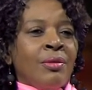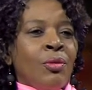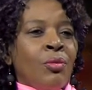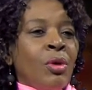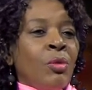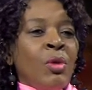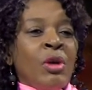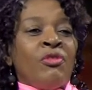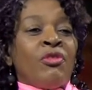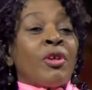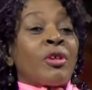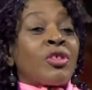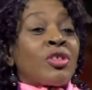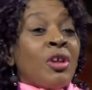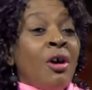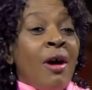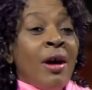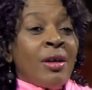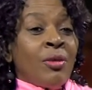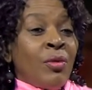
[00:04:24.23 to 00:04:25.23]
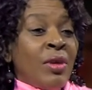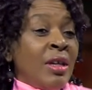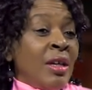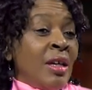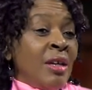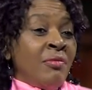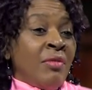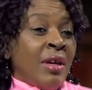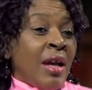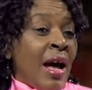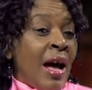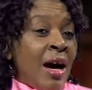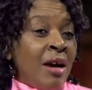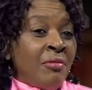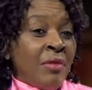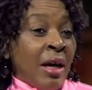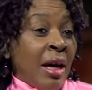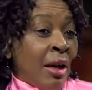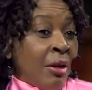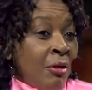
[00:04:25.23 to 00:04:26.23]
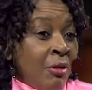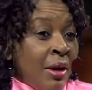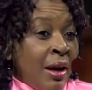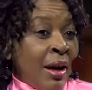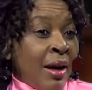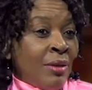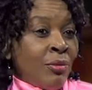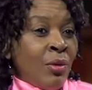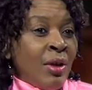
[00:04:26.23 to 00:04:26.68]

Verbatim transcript: when we first started, we didn't even have internet.